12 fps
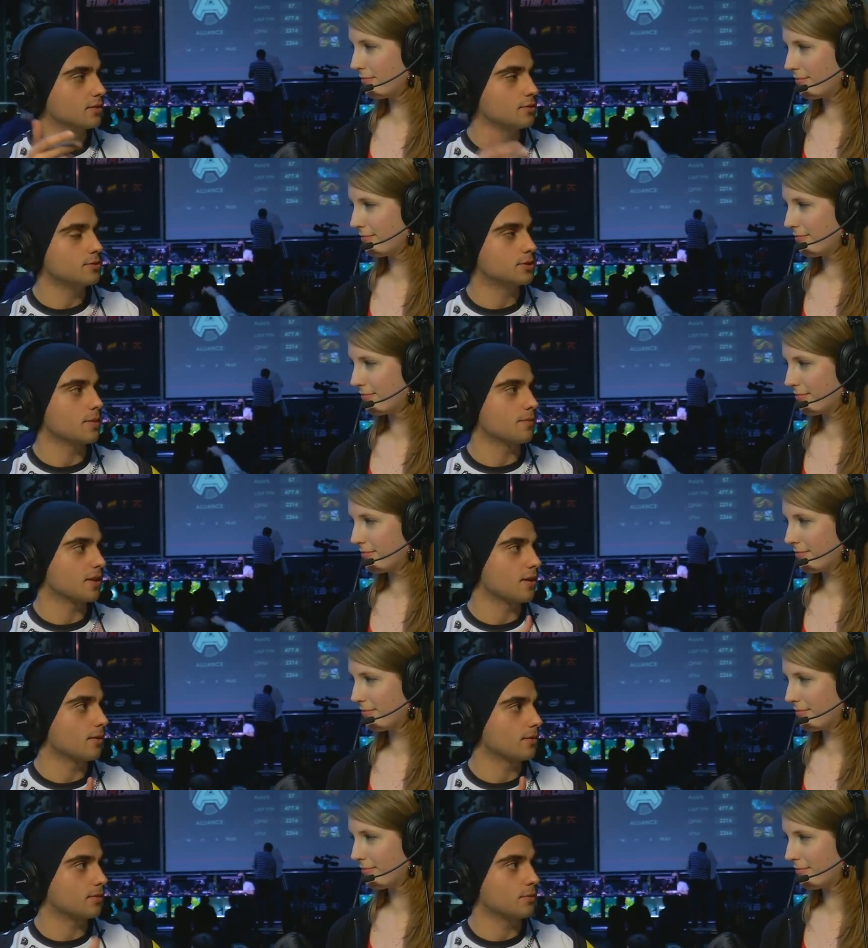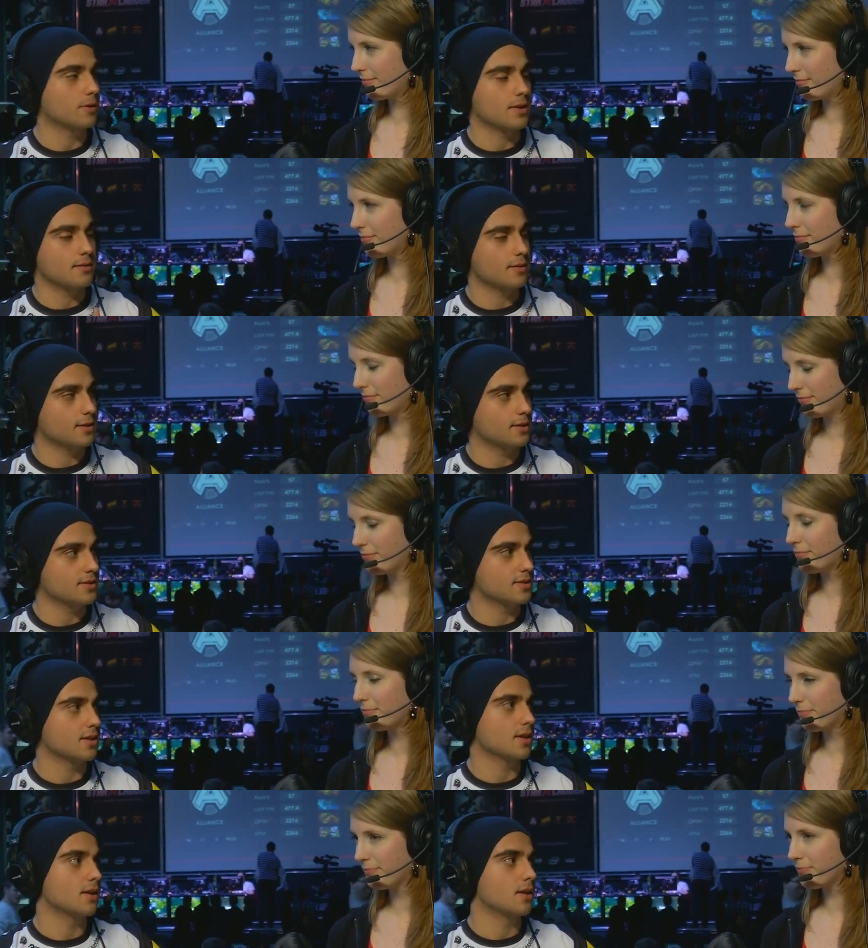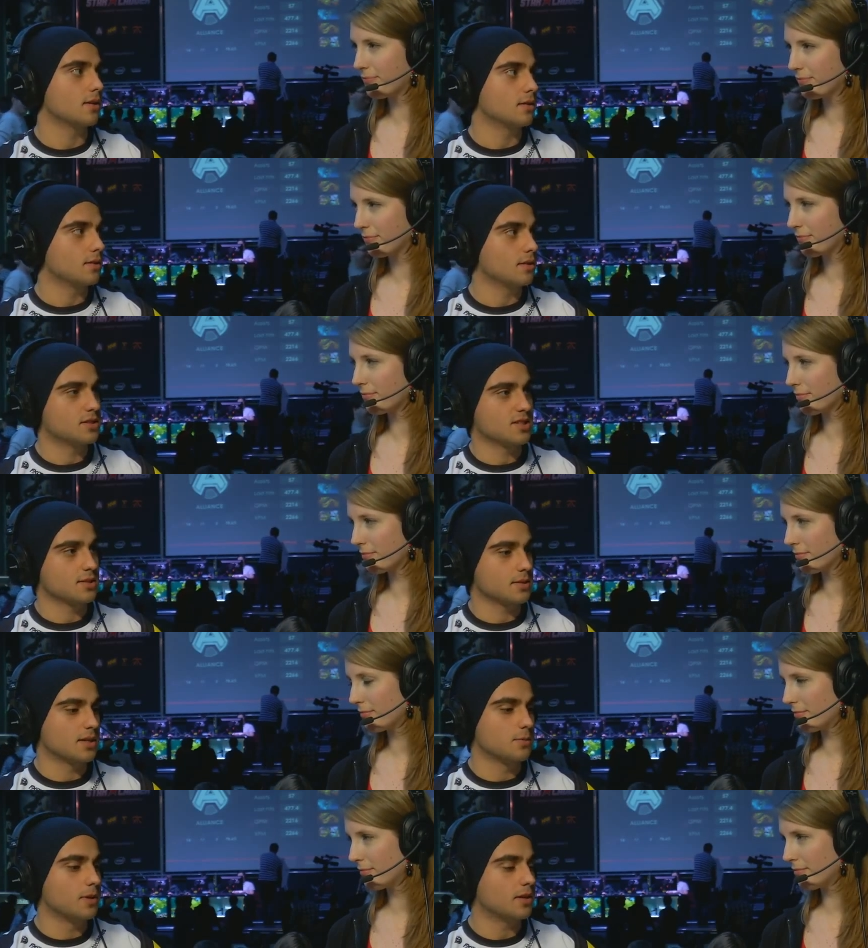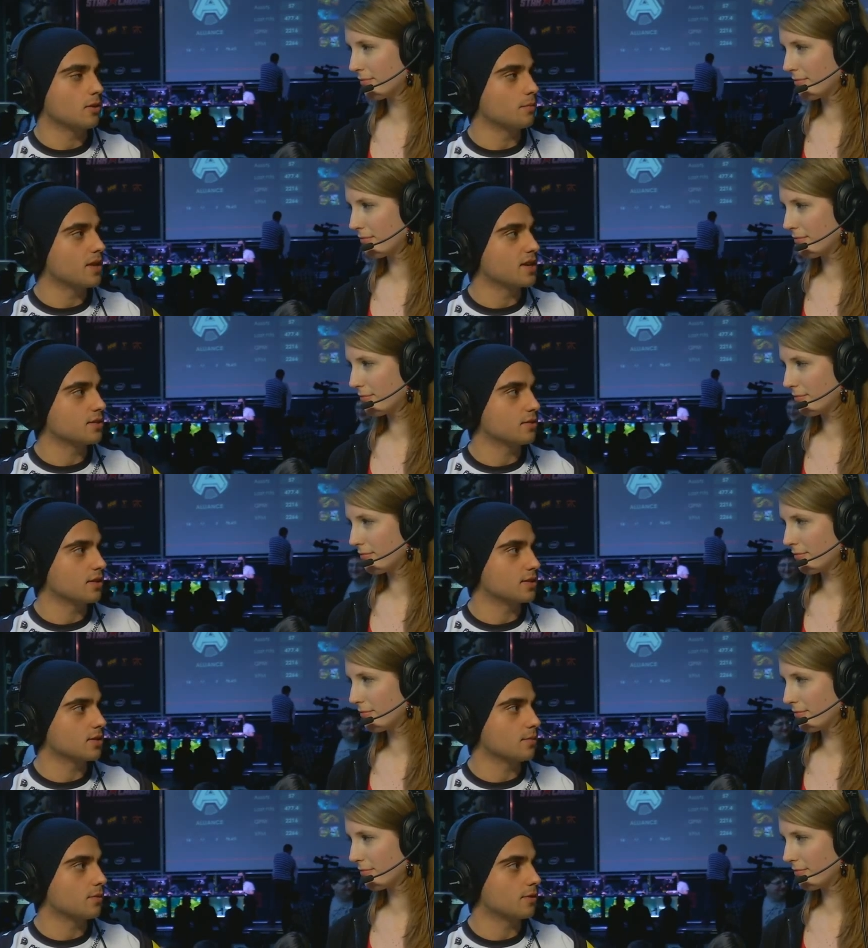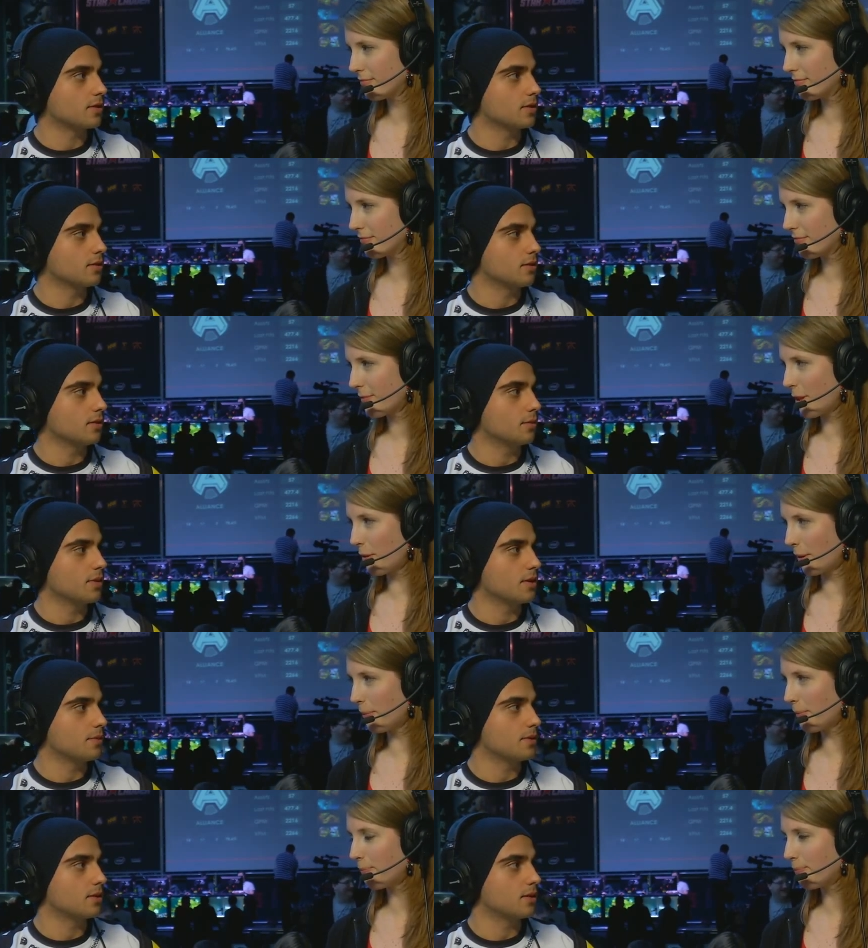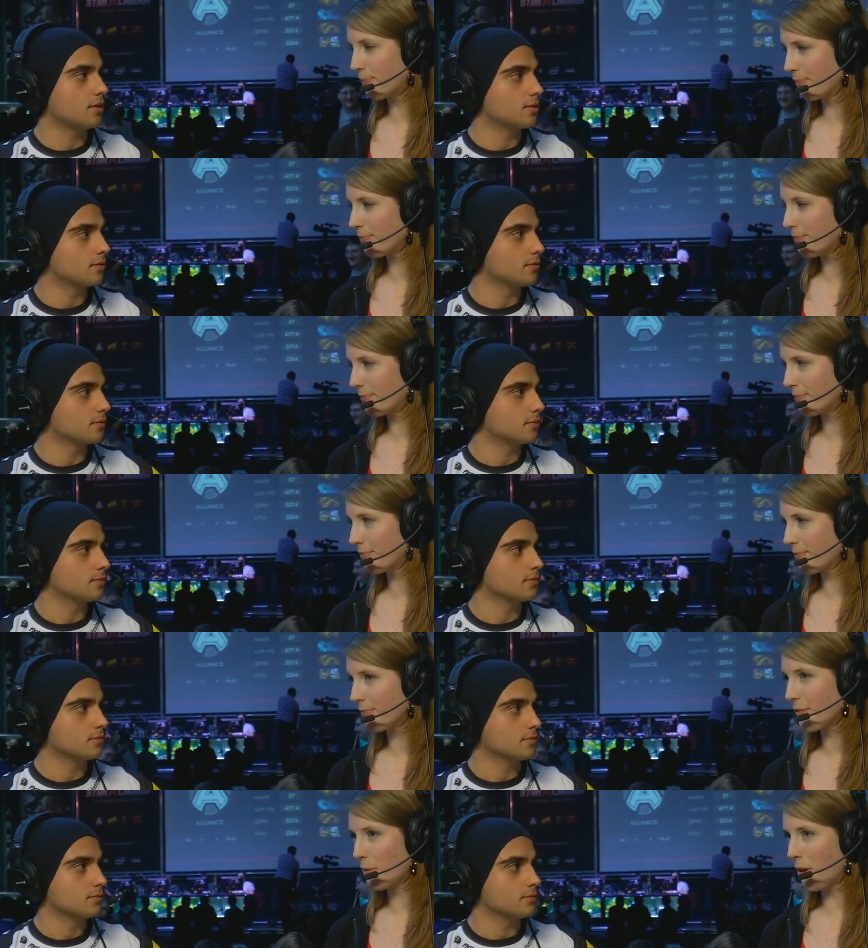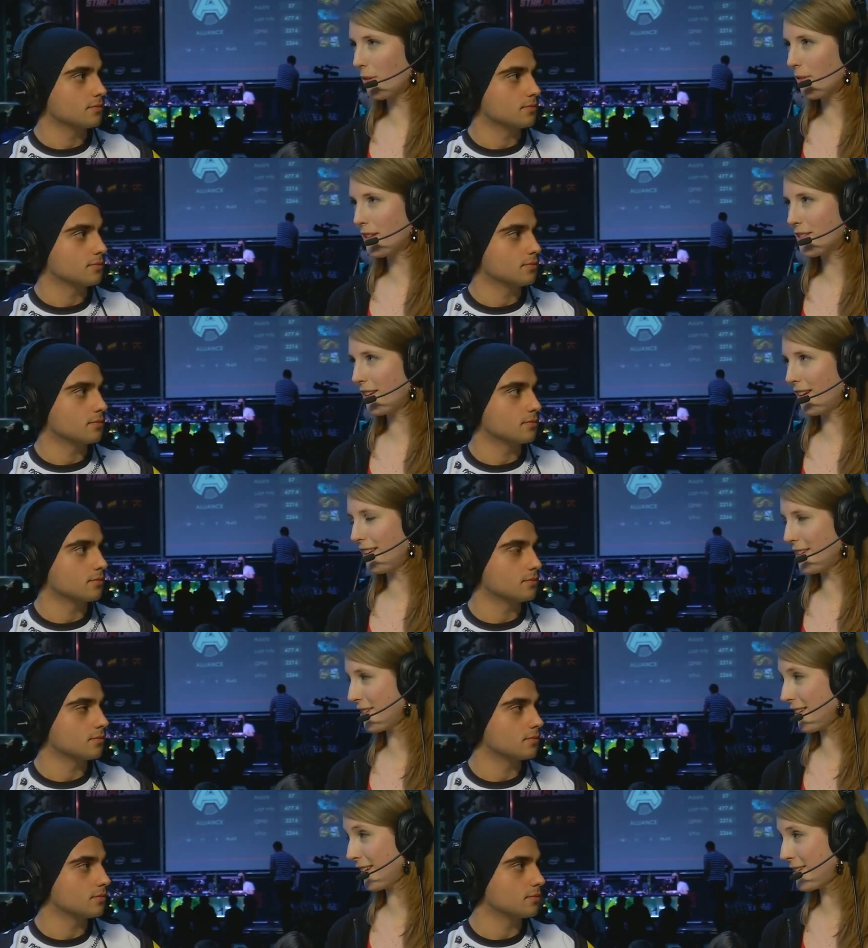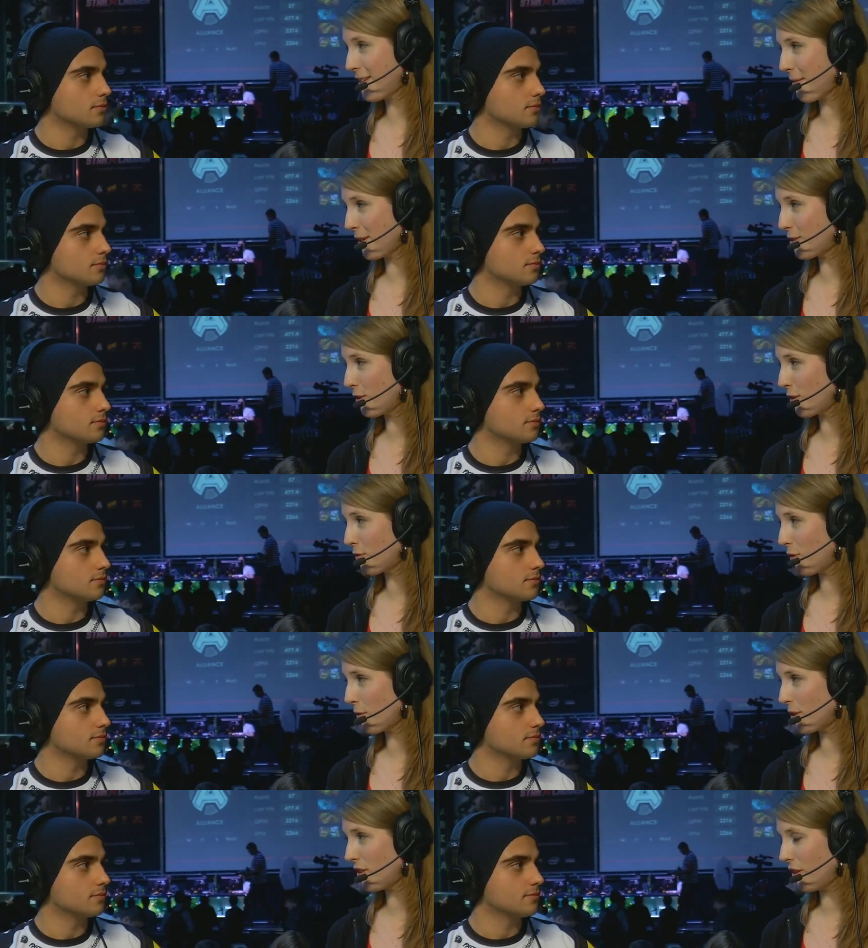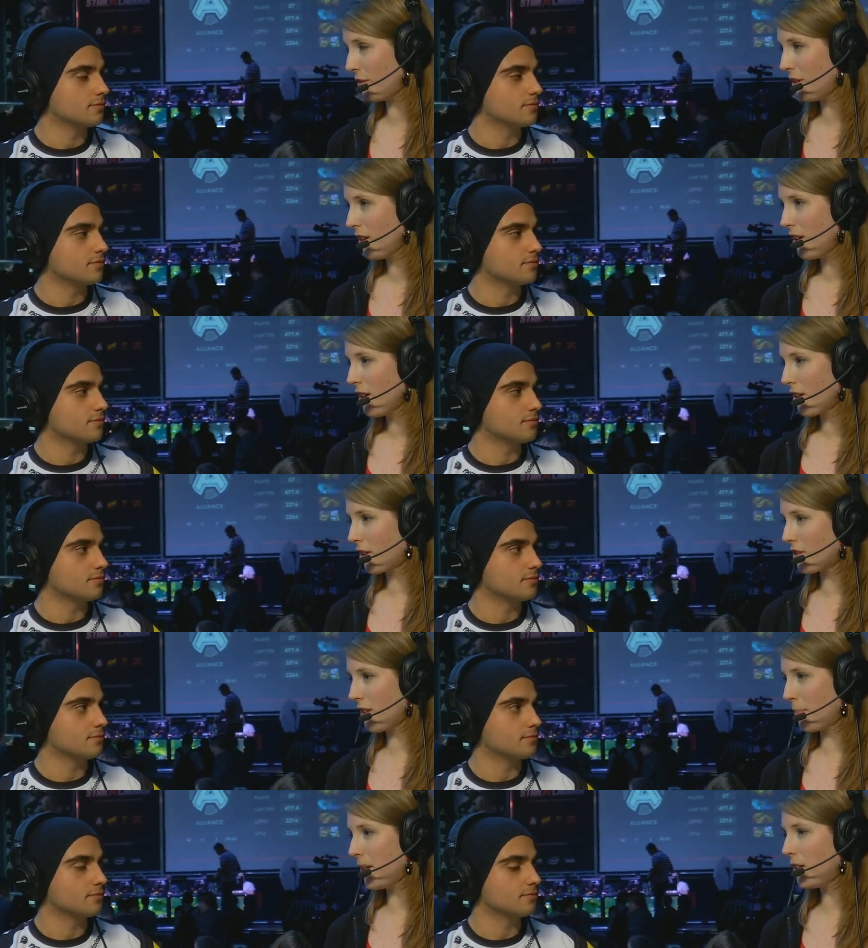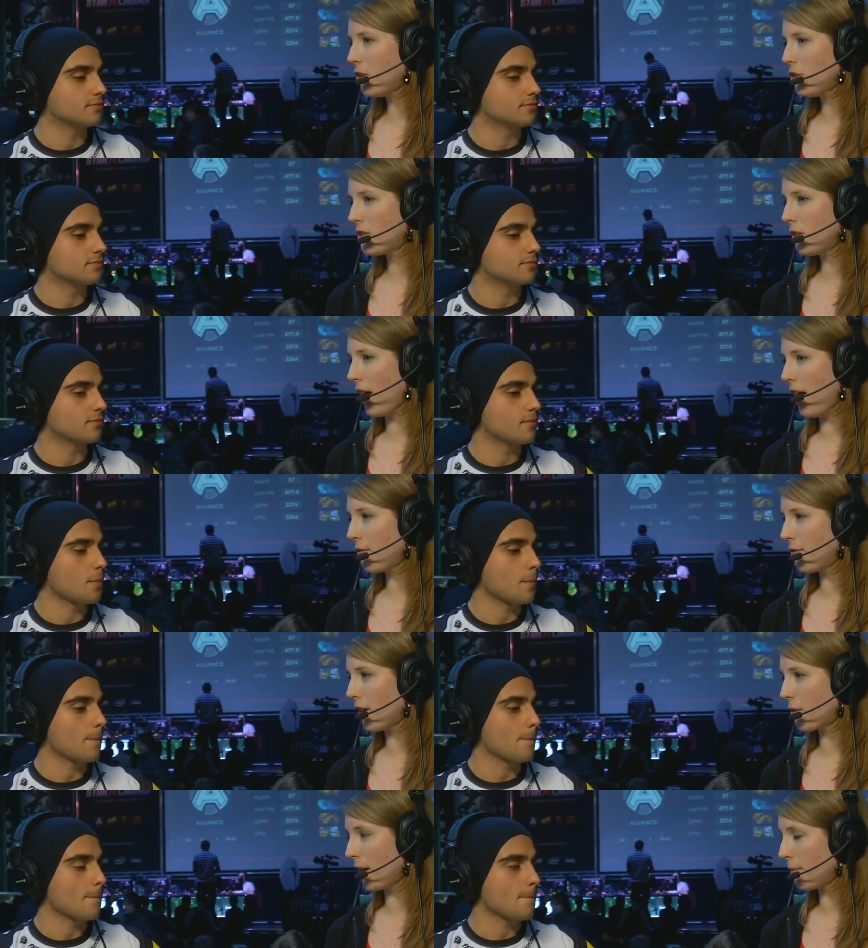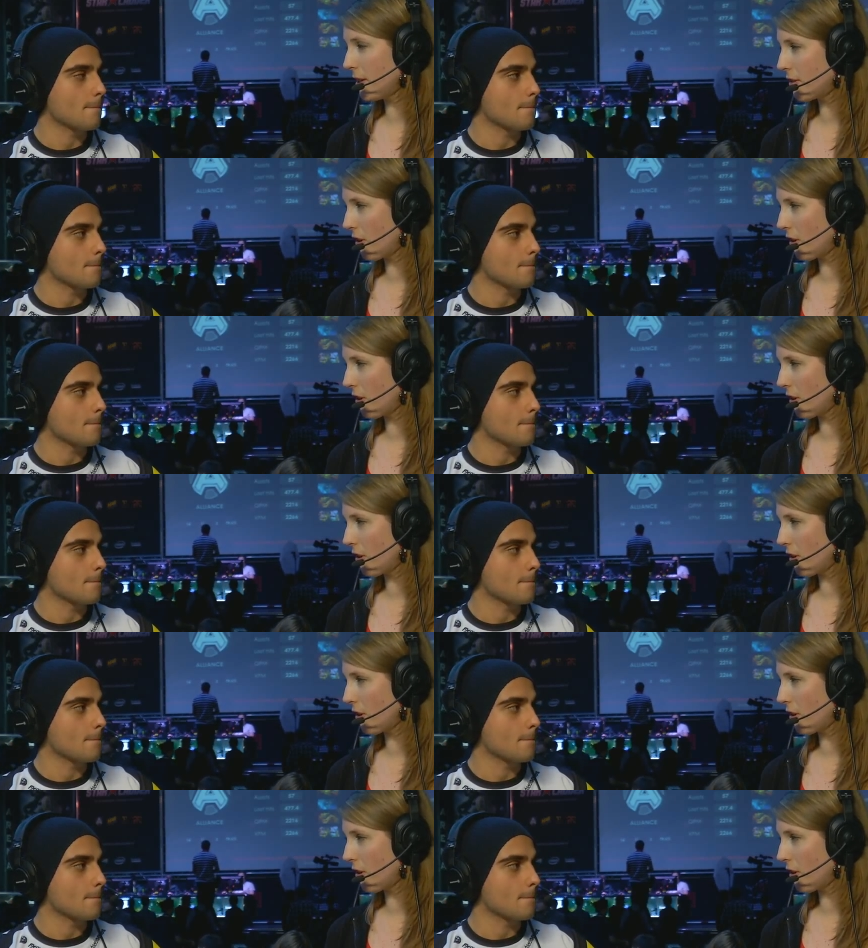Speaker 1: do something out of it, whatever it is it just it will come natural at some point, in okay. my opinion.
Speaker 2: Well, that's uh, that's at least something to look forward to, because I mean, you still have uh, quite a way to